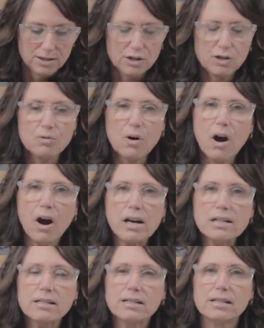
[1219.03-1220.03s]
new
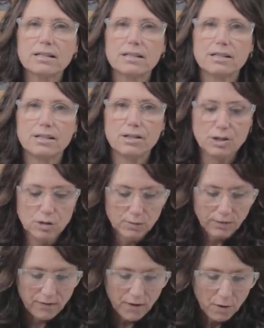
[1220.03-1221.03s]
art,
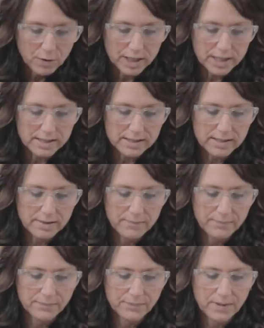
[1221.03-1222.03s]
new focus,
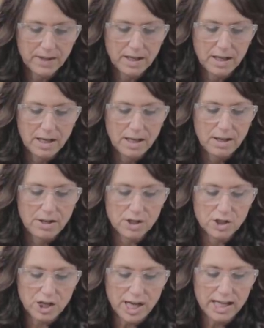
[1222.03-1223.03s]

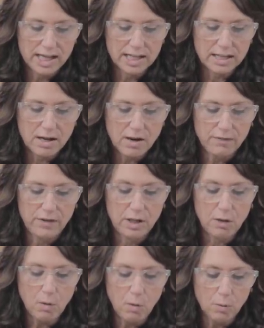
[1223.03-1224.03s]
the shedding of
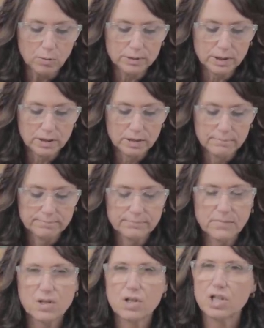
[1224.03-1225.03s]
the old,
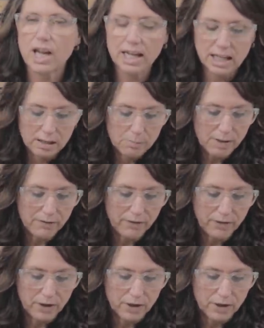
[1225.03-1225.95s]
shaky but